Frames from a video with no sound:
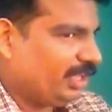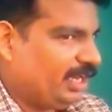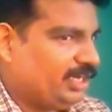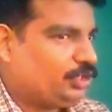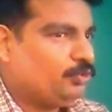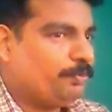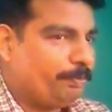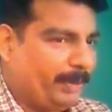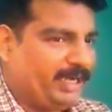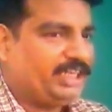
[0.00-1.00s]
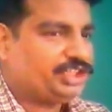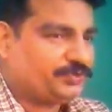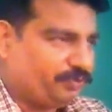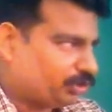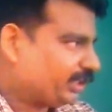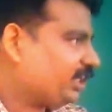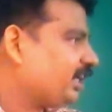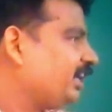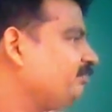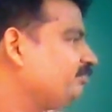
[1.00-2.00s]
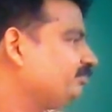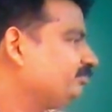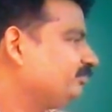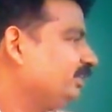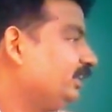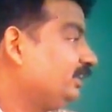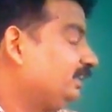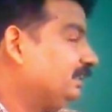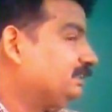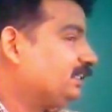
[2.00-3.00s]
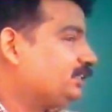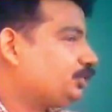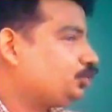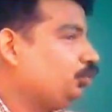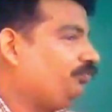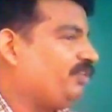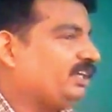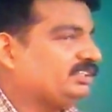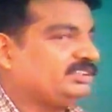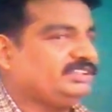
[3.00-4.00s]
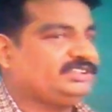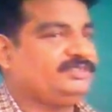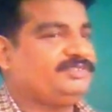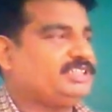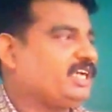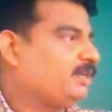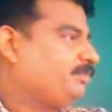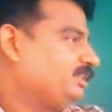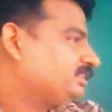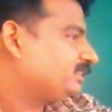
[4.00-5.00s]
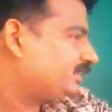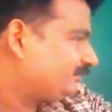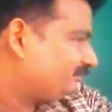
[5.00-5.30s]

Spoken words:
and to punish for the crime, these are two functions of Cr.P.C.